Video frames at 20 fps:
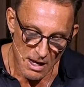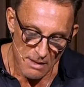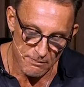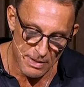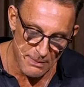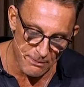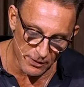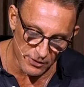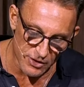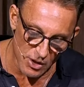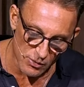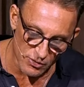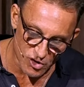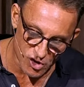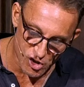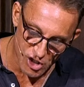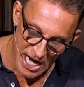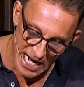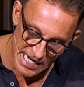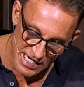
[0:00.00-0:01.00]
People don't
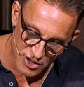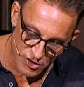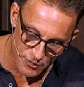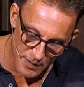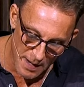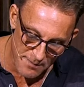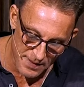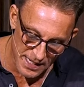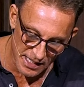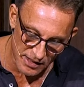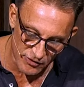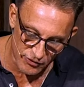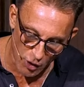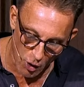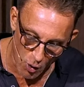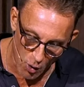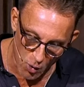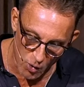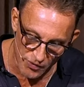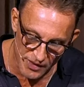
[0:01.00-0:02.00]
change by being
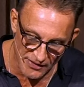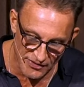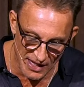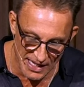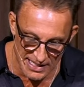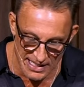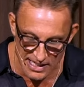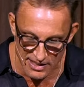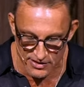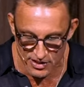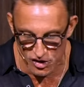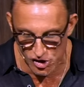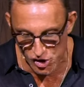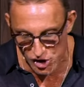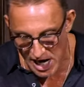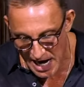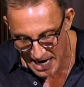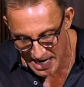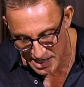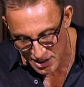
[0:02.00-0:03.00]
told that they need to
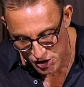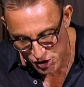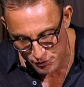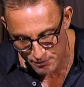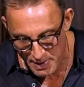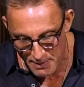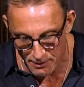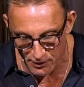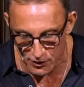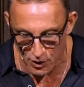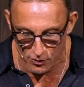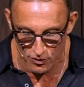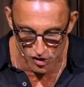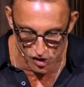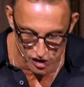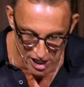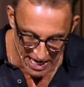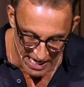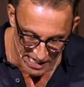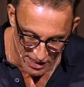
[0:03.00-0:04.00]
change. People don't
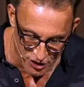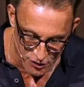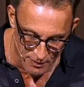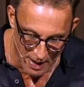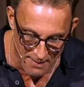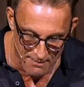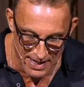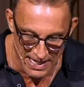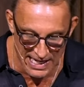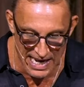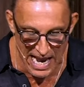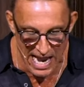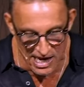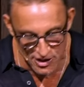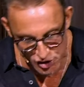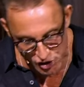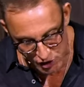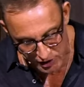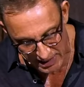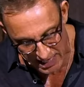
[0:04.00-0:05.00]
change by being
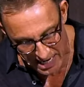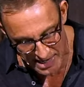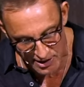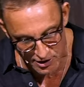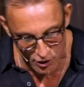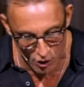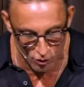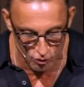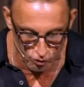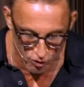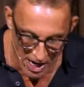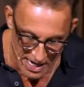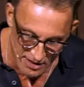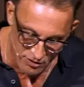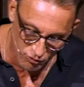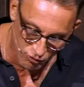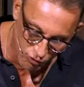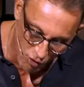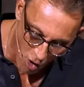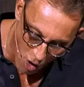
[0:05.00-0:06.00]
educated on right
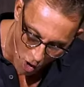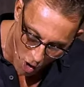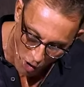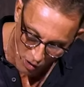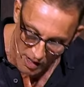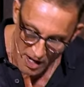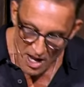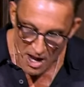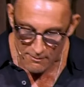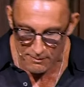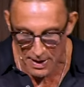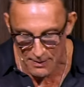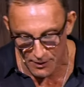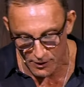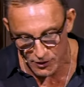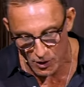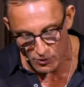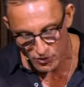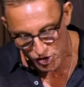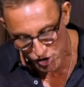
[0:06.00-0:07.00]
and wrong.
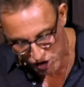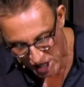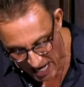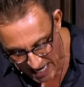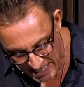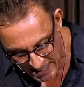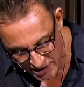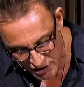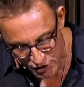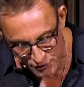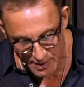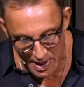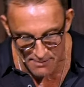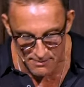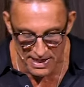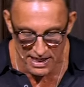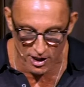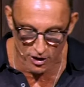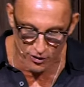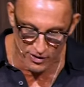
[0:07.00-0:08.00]
People don't change by
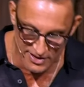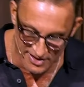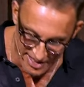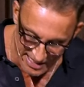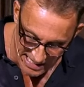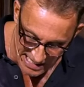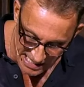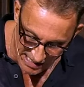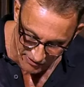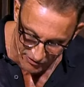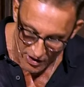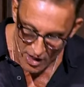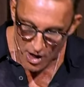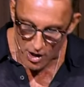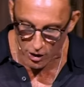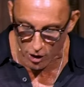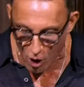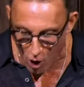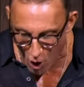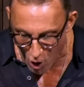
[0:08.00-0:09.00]
being critiqued,
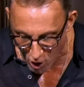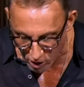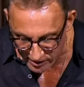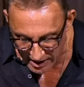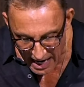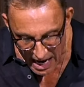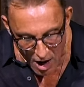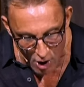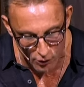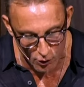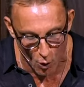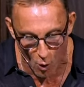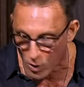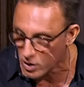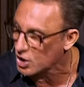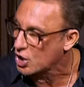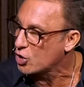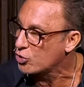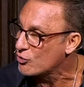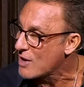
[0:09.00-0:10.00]
called out, or
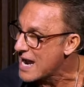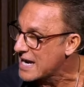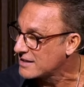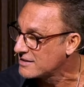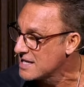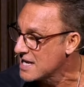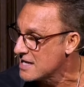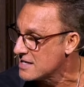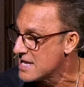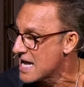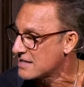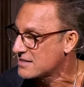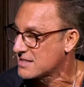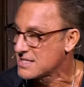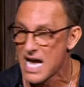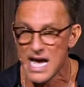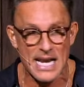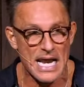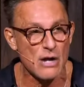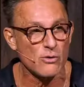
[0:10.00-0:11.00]
corrected. That's
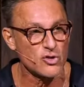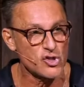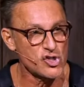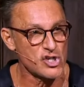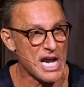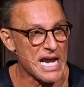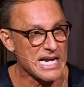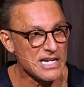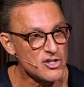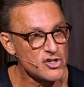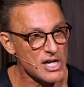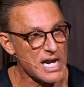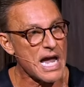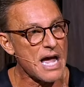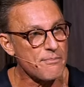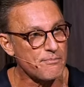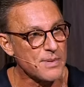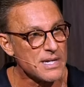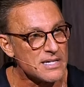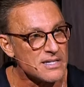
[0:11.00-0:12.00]
not how change
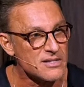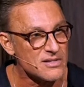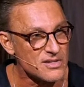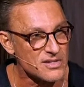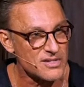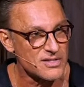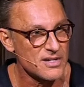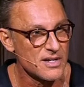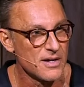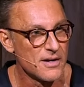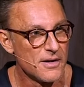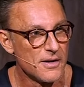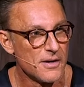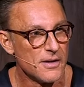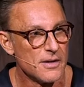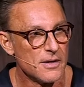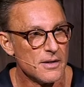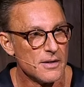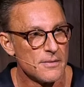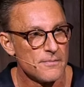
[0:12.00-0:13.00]
happens
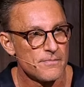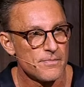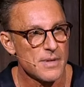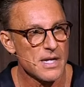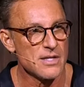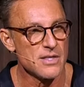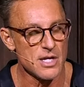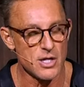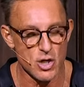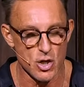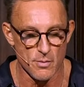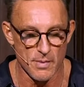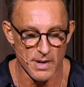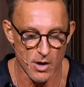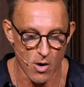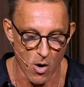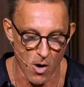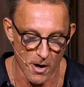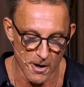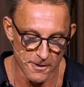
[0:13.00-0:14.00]
in the human
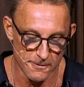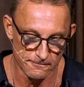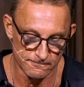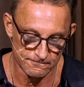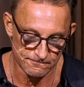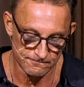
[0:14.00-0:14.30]
heart.